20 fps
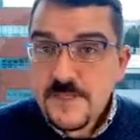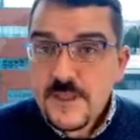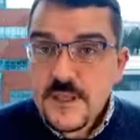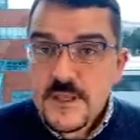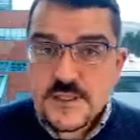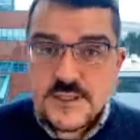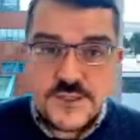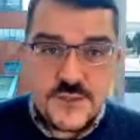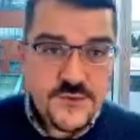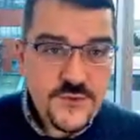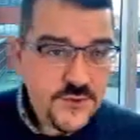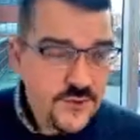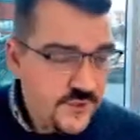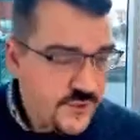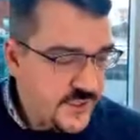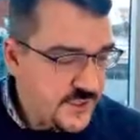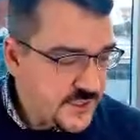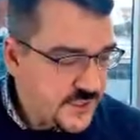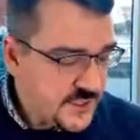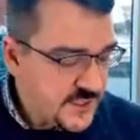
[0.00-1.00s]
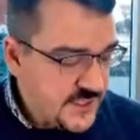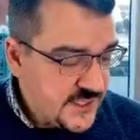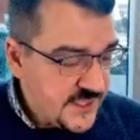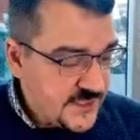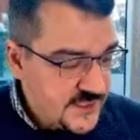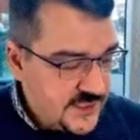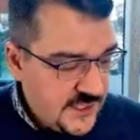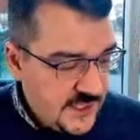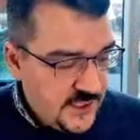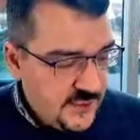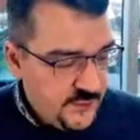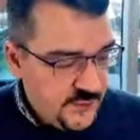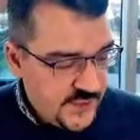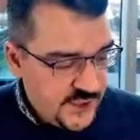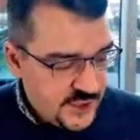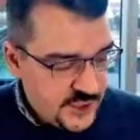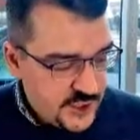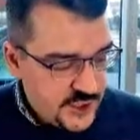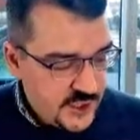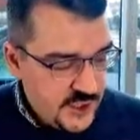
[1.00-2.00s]
So there is a sense in
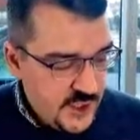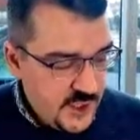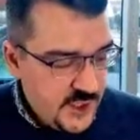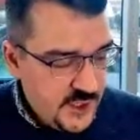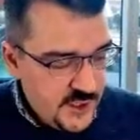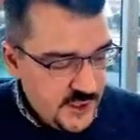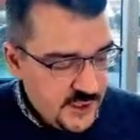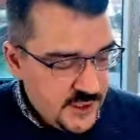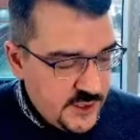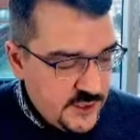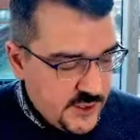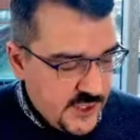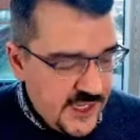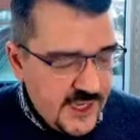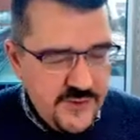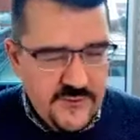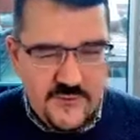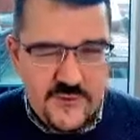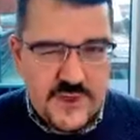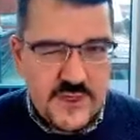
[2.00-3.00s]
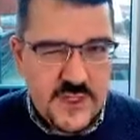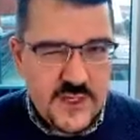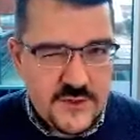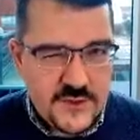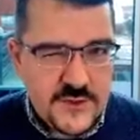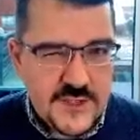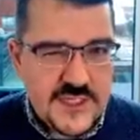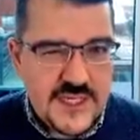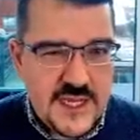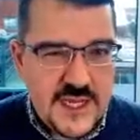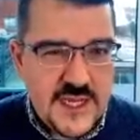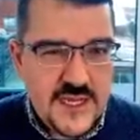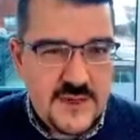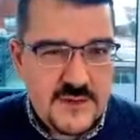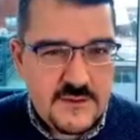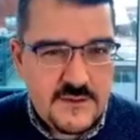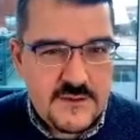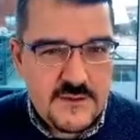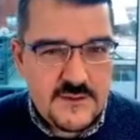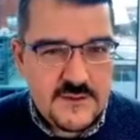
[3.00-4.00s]
which you can't really
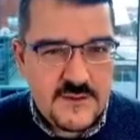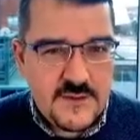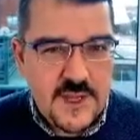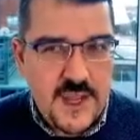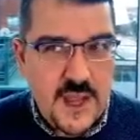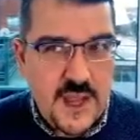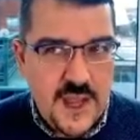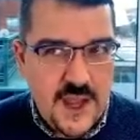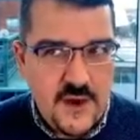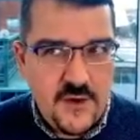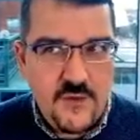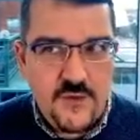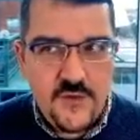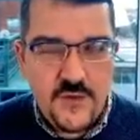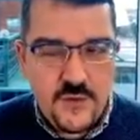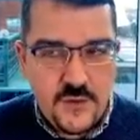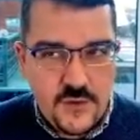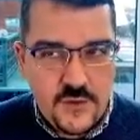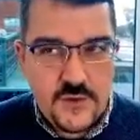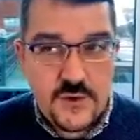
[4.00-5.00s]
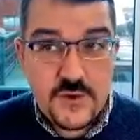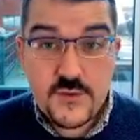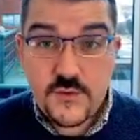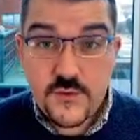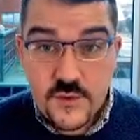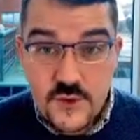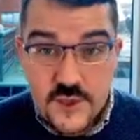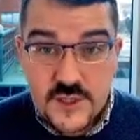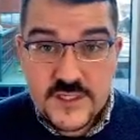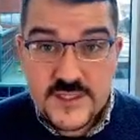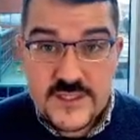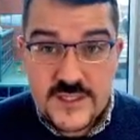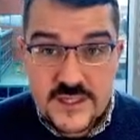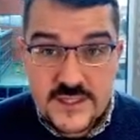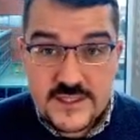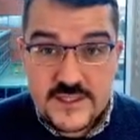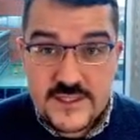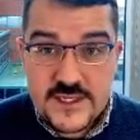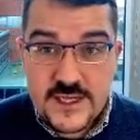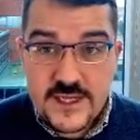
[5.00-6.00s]
understand how the world works
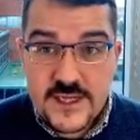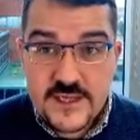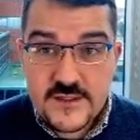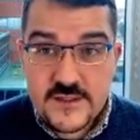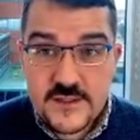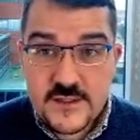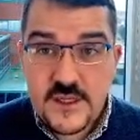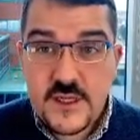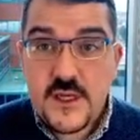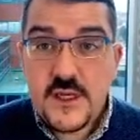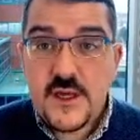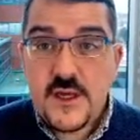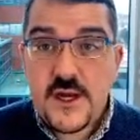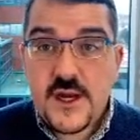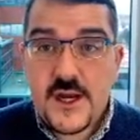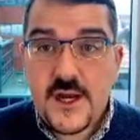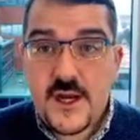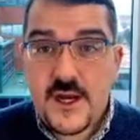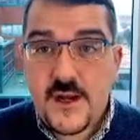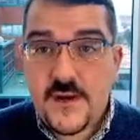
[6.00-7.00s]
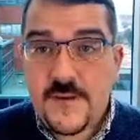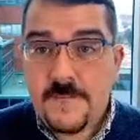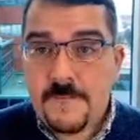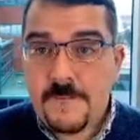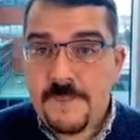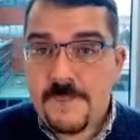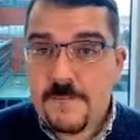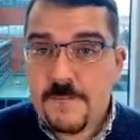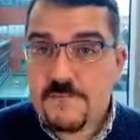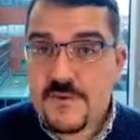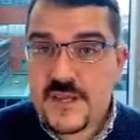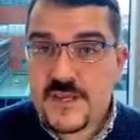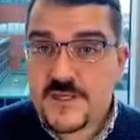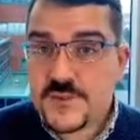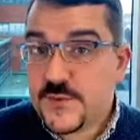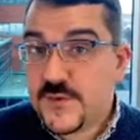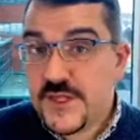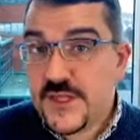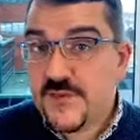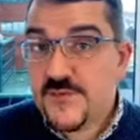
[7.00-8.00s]
these days, because
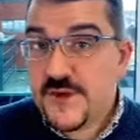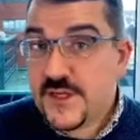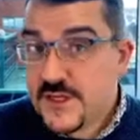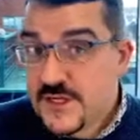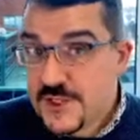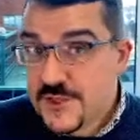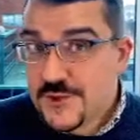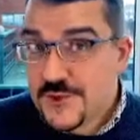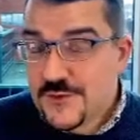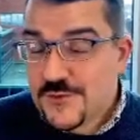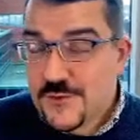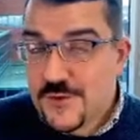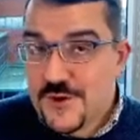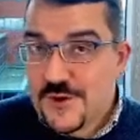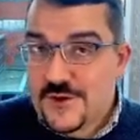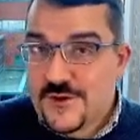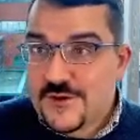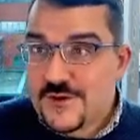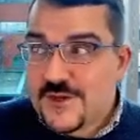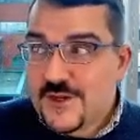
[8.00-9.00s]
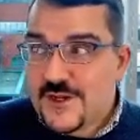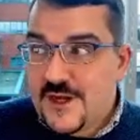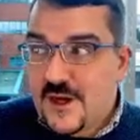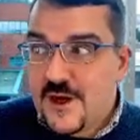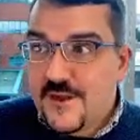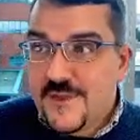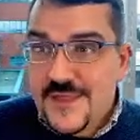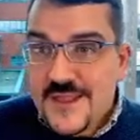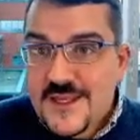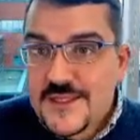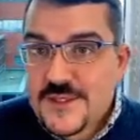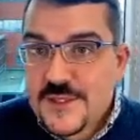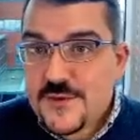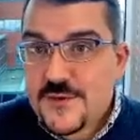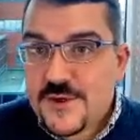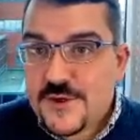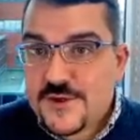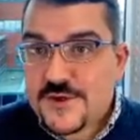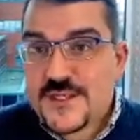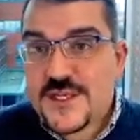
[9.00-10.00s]
we live in a digital world, unless you
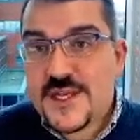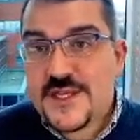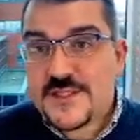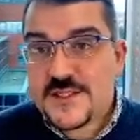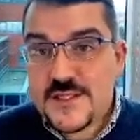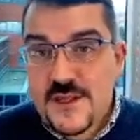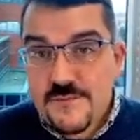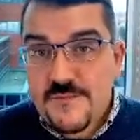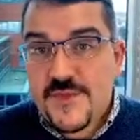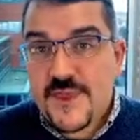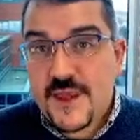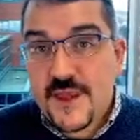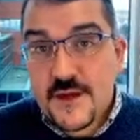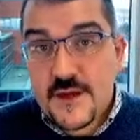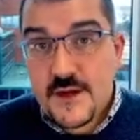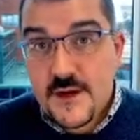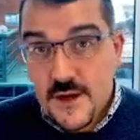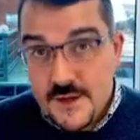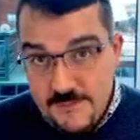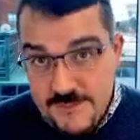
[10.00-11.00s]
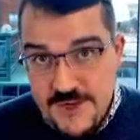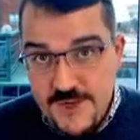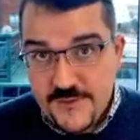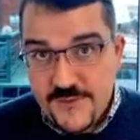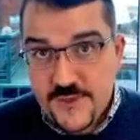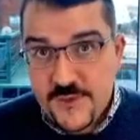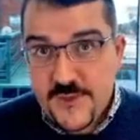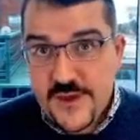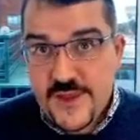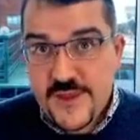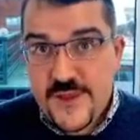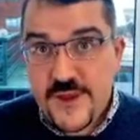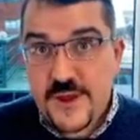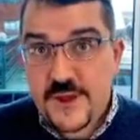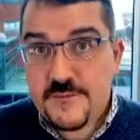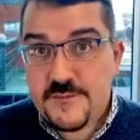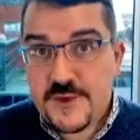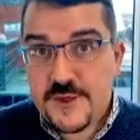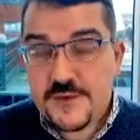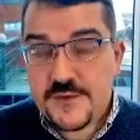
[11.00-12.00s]
understand something about the way that
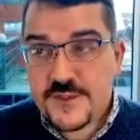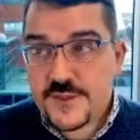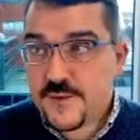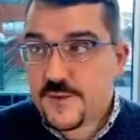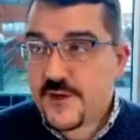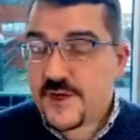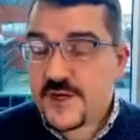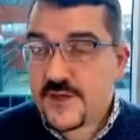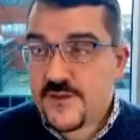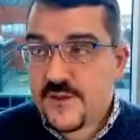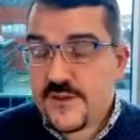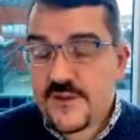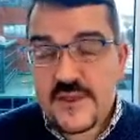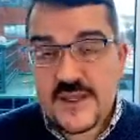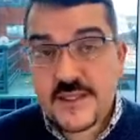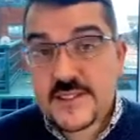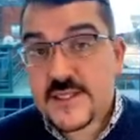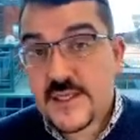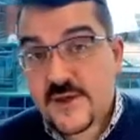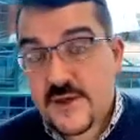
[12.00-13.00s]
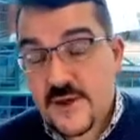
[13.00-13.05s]
computers work and the things that they